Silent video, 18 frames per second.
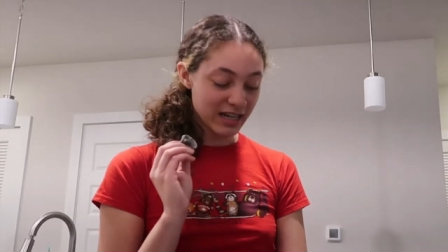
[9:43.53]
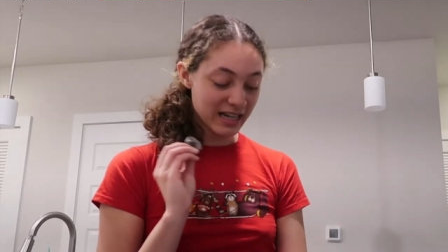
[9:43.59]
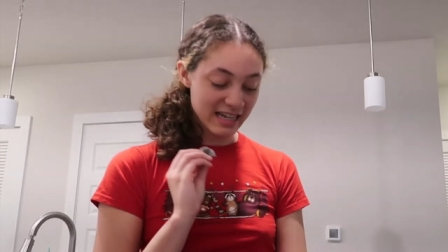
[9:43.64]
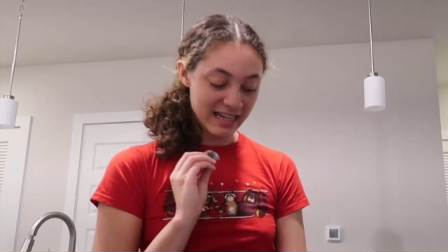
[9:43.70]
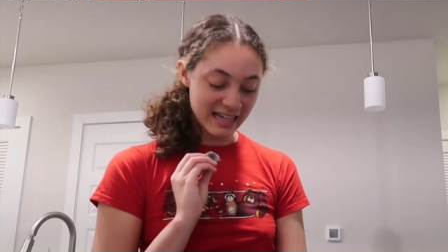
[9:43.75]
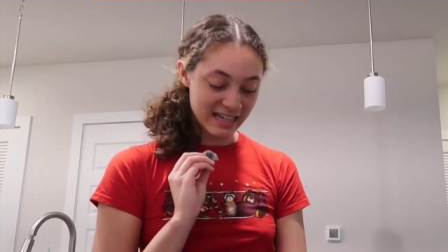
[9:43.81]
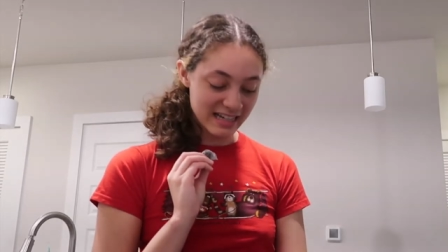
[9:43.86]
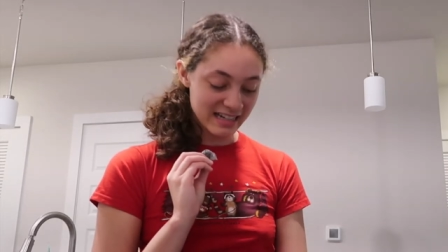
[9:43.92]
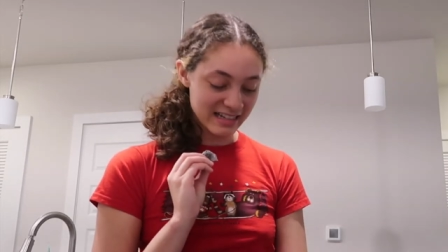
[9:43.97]

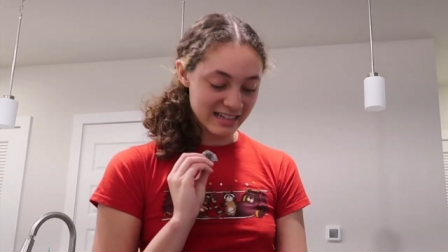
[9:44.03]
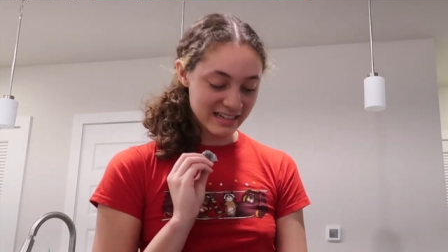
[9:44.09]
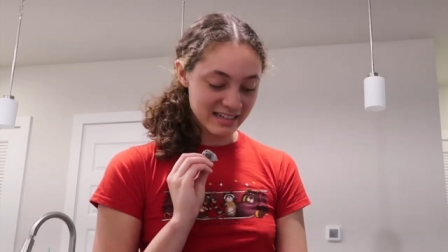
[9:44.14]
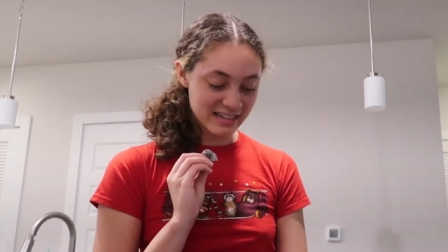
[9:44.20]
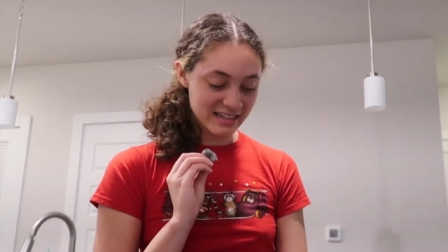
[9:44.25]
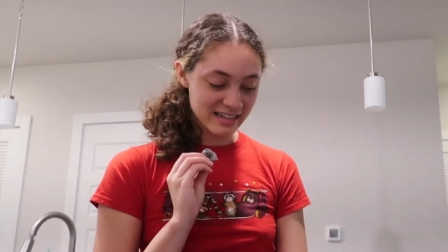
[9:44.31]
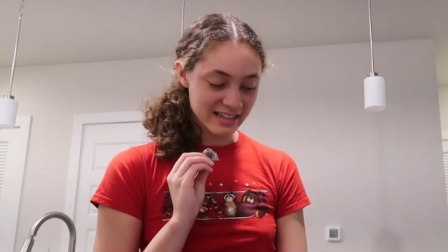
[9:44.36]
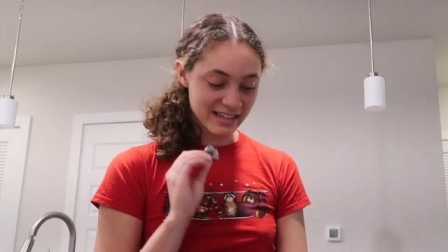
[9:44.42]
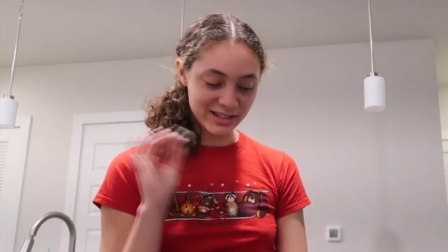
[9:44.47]
eat.
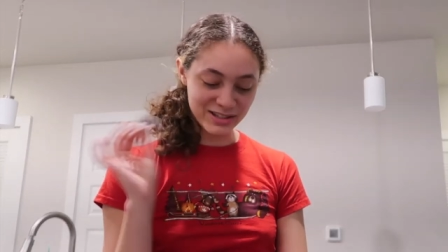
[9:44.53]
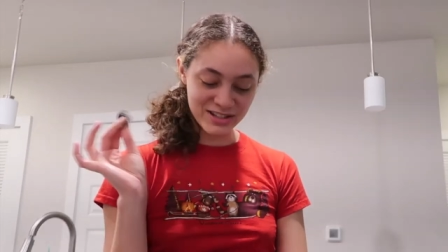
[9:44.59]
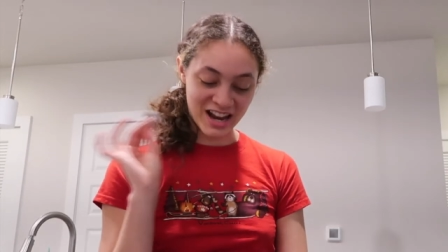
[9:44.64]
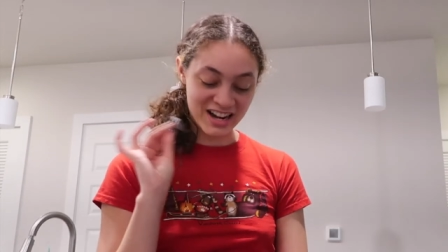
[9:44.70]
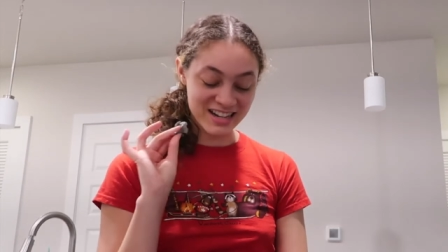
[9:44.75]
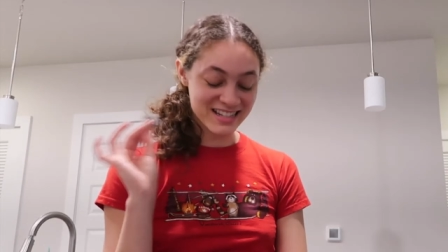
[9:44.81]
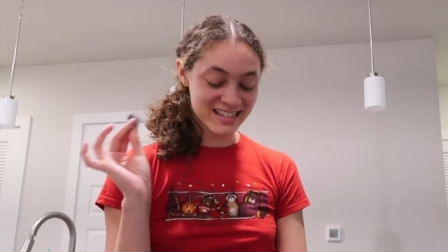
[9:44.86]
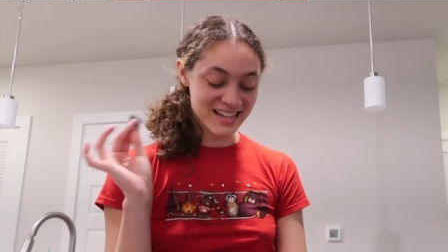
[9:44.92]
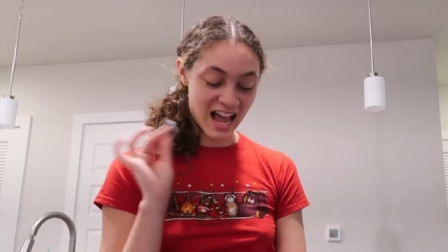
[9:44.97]
It's
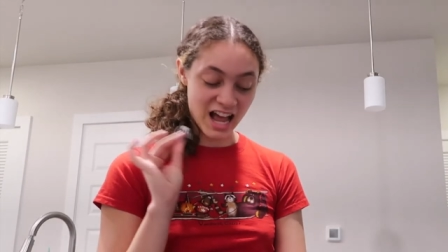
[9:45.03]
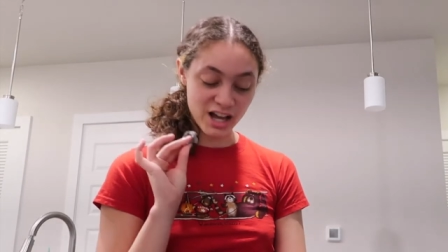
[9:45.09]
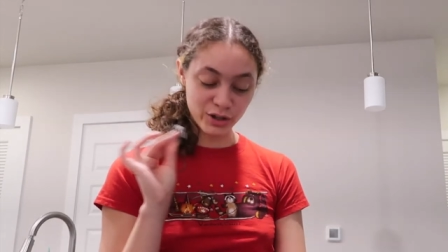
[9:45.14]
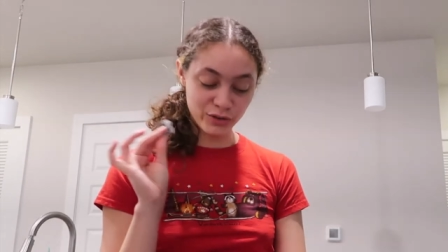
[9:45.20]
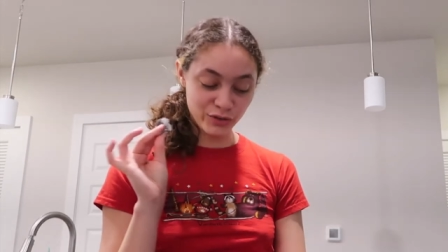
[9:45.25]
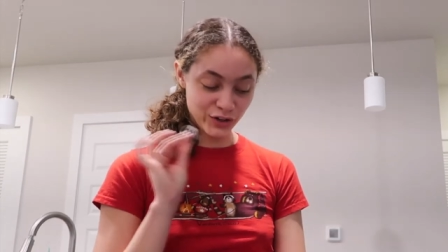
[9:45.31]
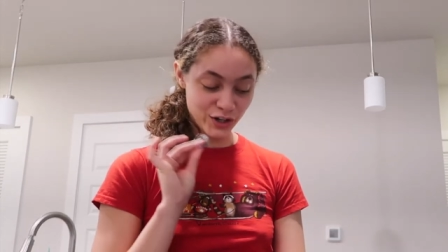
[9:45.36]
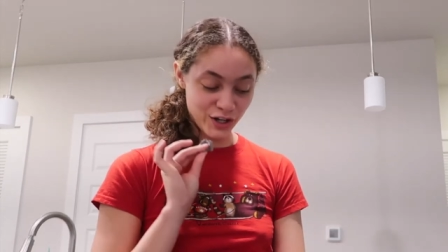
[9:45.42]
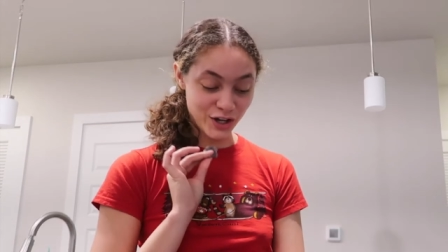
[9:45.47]
not a
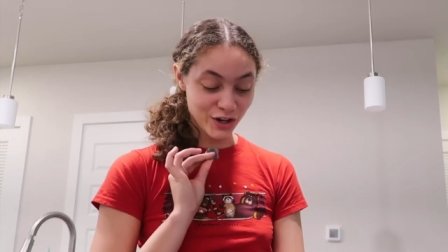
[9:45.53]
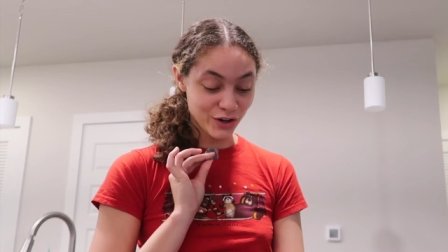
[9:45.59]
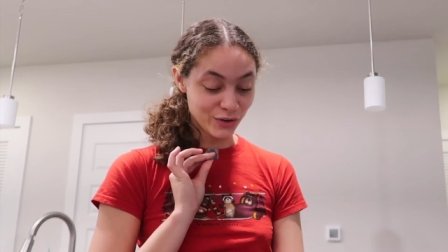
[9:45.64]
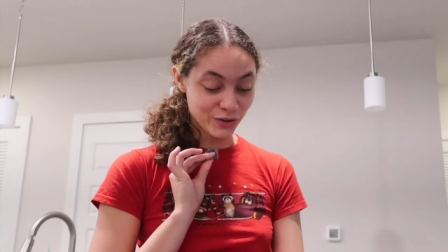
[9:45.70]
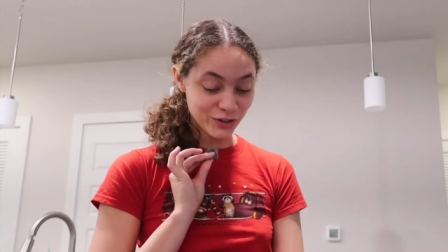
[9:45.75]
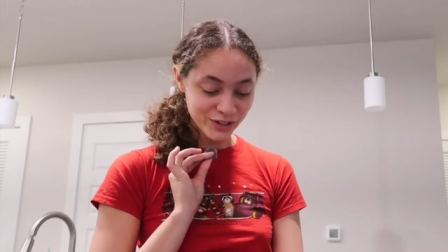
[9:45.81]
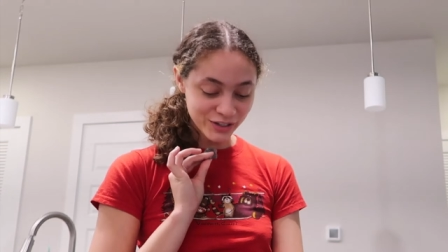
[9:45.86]
snack for you.